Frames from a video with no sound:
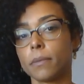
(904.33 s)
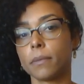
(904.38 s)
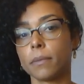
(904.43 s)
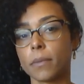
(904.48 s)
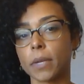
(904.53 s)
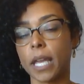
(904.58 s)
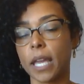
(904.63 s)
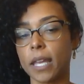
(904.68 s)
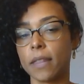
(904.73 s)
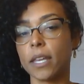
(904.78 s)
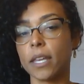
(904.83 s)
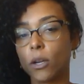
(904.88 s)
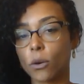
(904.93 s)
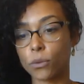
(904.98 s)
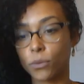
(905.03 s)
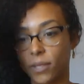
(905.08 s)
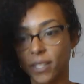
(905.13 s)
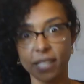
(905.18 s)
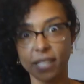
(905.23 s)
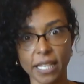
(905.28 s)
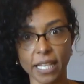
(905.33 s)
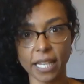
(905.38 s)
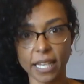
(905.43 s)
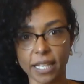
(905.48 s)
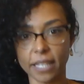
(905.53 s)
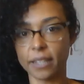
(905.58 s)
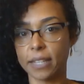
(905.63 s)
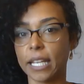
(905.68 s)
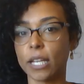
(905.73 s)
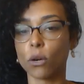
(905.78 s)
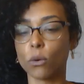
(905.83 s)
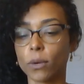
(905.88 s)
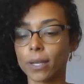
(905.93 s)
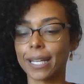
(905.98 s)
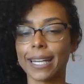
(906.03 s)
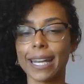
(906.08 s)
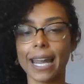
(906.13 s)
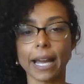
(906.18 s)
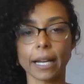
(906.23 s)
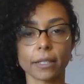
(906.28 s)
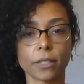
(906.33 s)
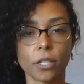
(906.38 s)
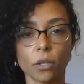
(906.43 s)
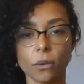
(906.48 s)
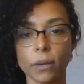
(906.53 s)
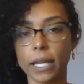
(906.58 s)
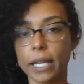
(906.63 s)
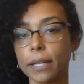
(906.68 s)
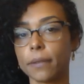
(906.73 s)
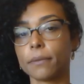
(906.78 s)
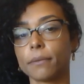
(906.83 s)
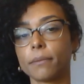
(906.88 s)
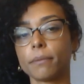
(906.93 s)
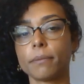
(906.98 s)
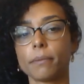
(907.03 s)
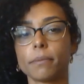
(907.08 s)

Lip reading: Okay, they don't see it, they don't connect to it.